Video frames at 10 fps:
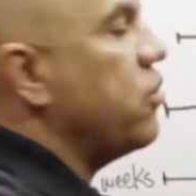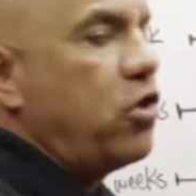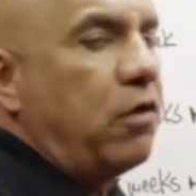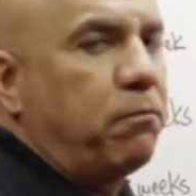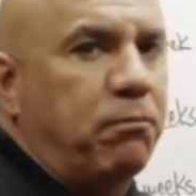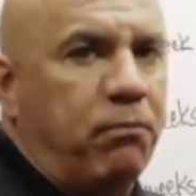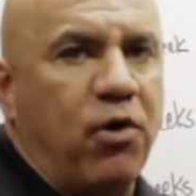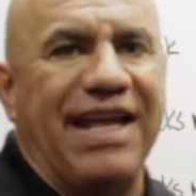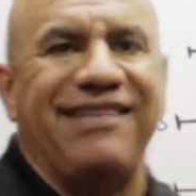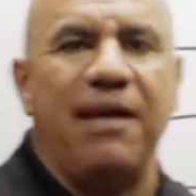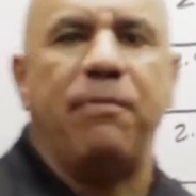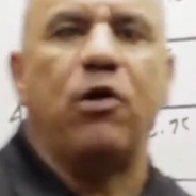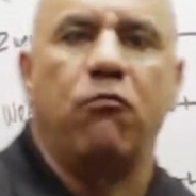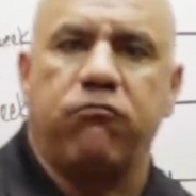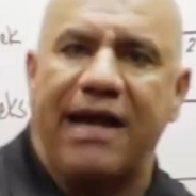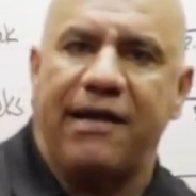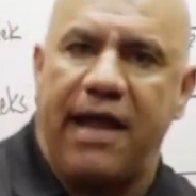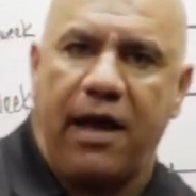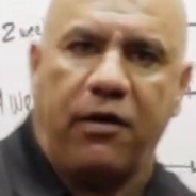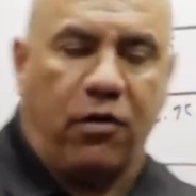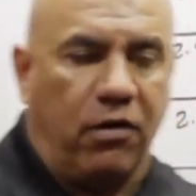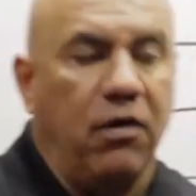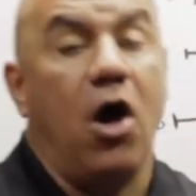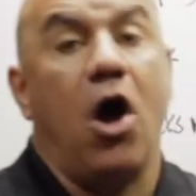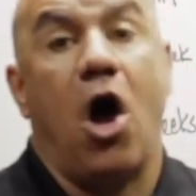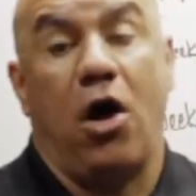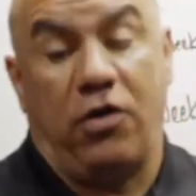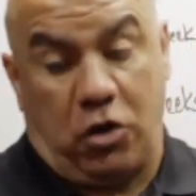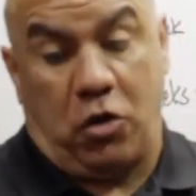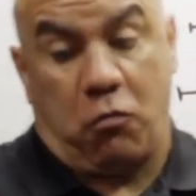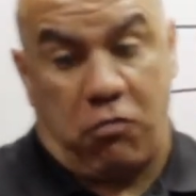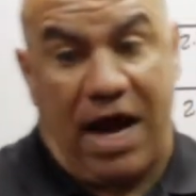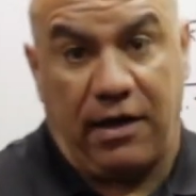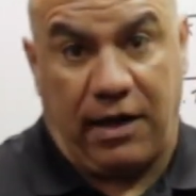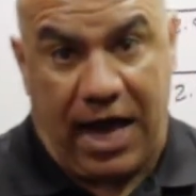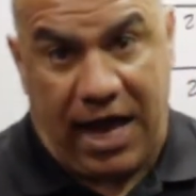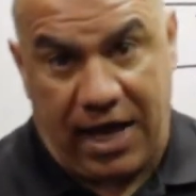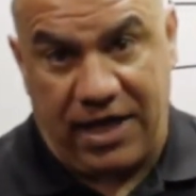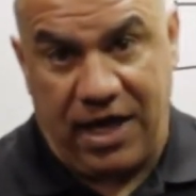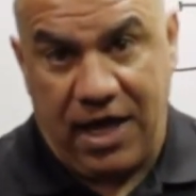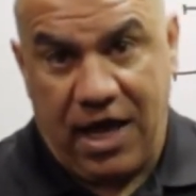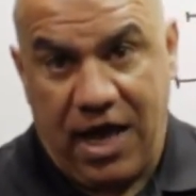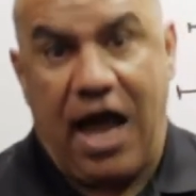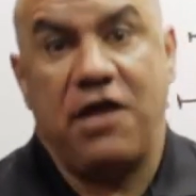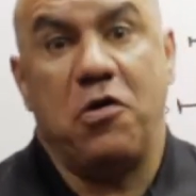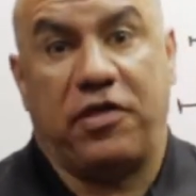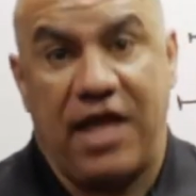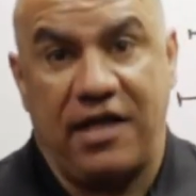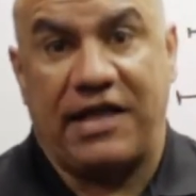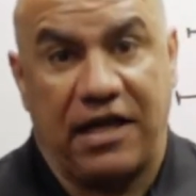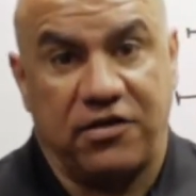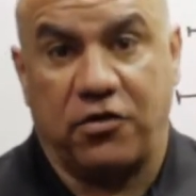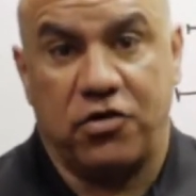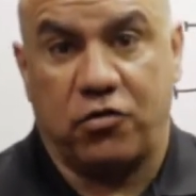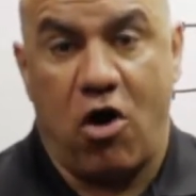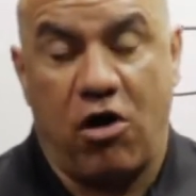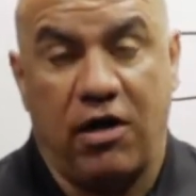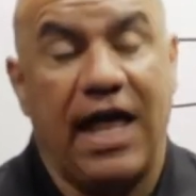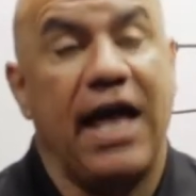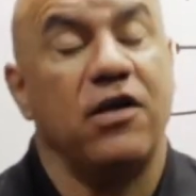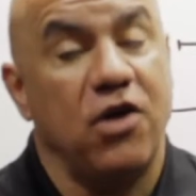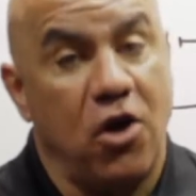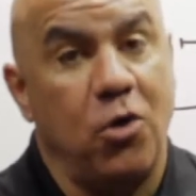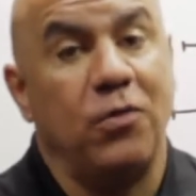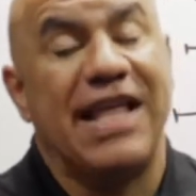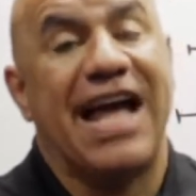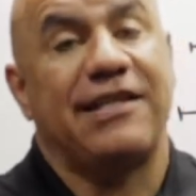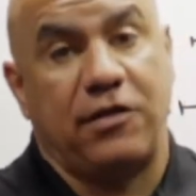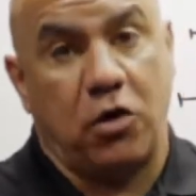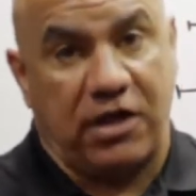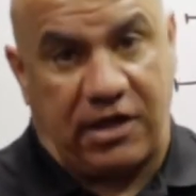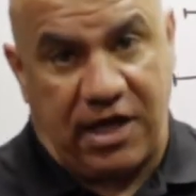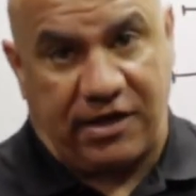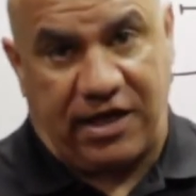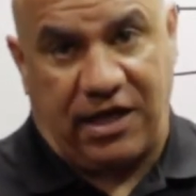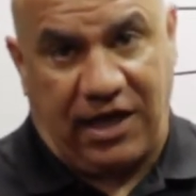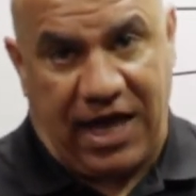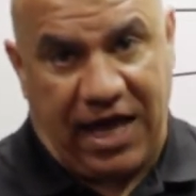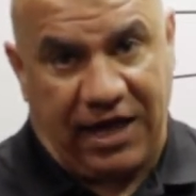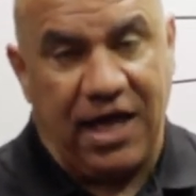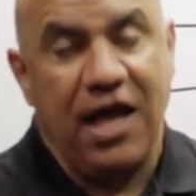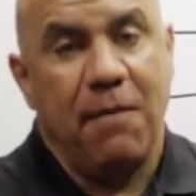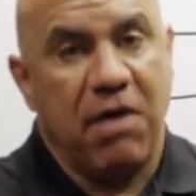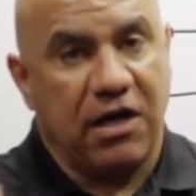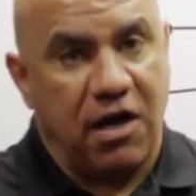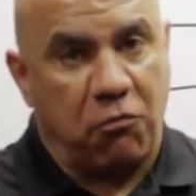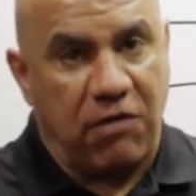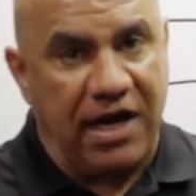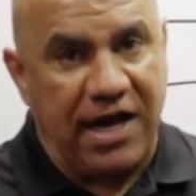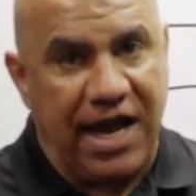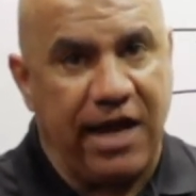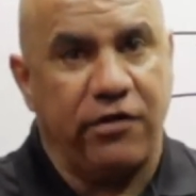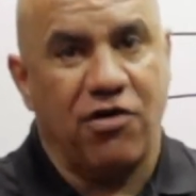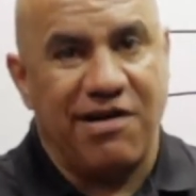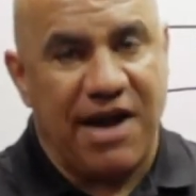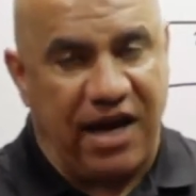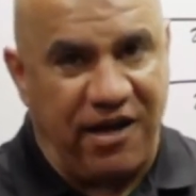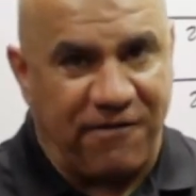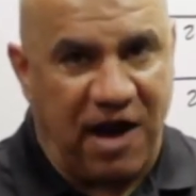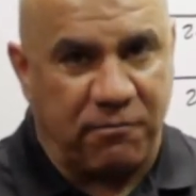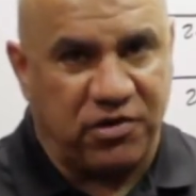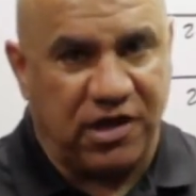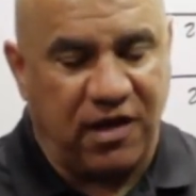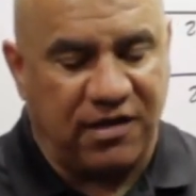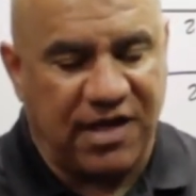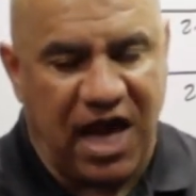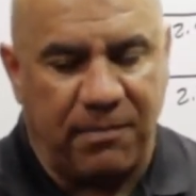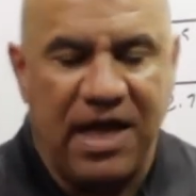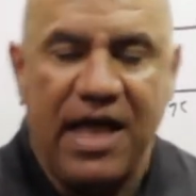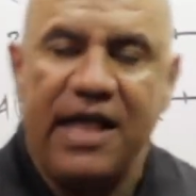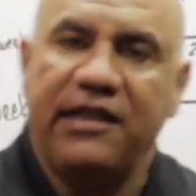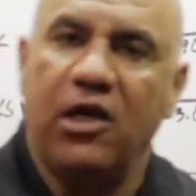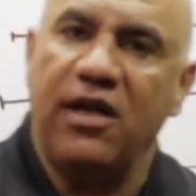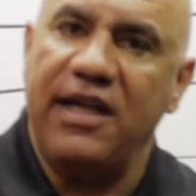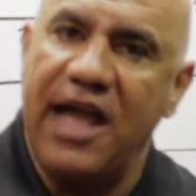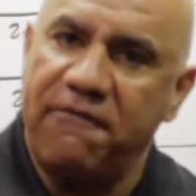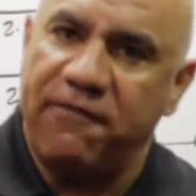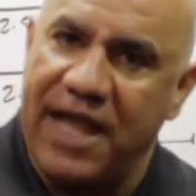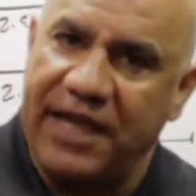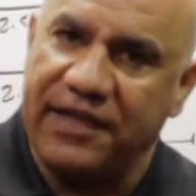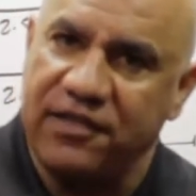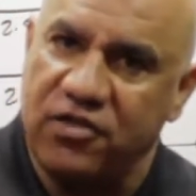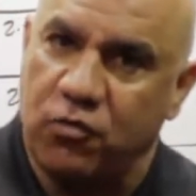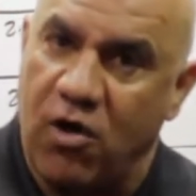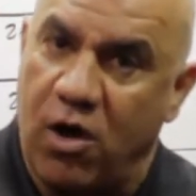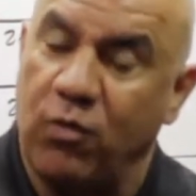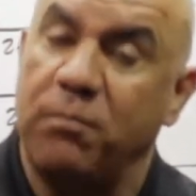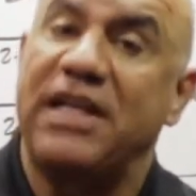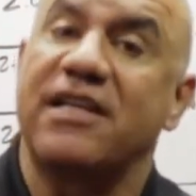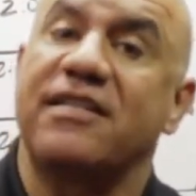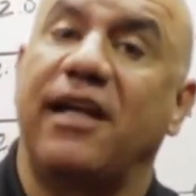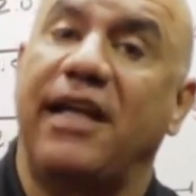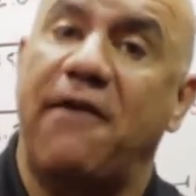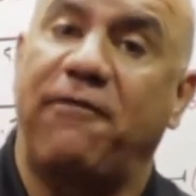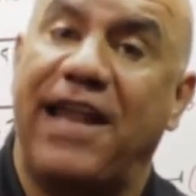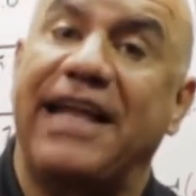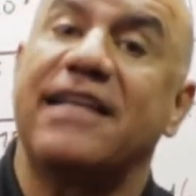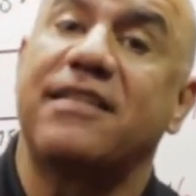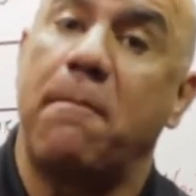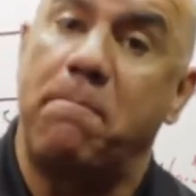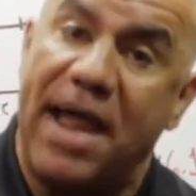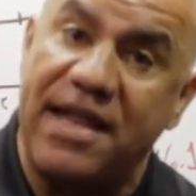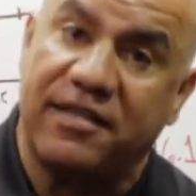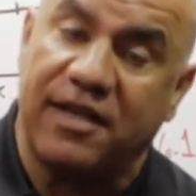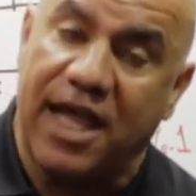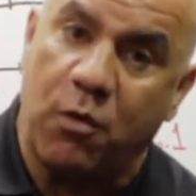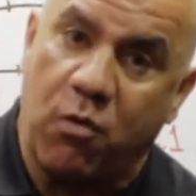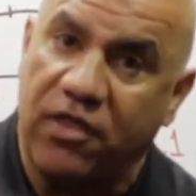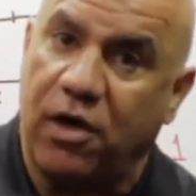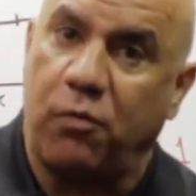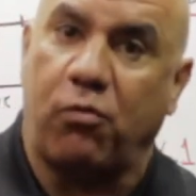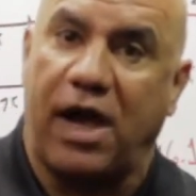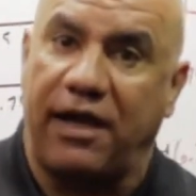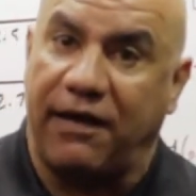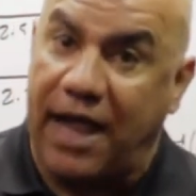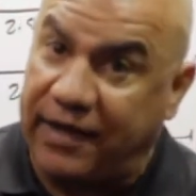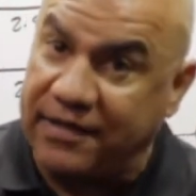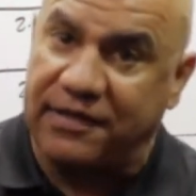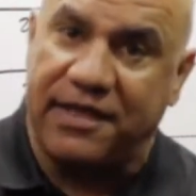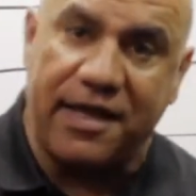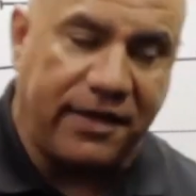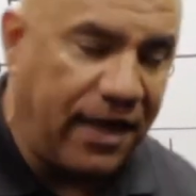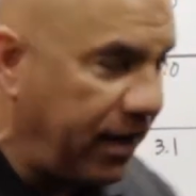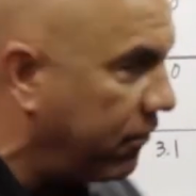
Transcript: so you put a typical right-hander on the right leg, and you think that's their strong leg. No, that's their kicking leg. But on a right-hander, 95% of the time, their left leg is a strong one because the left leg is the base leg while the right leg is kicking,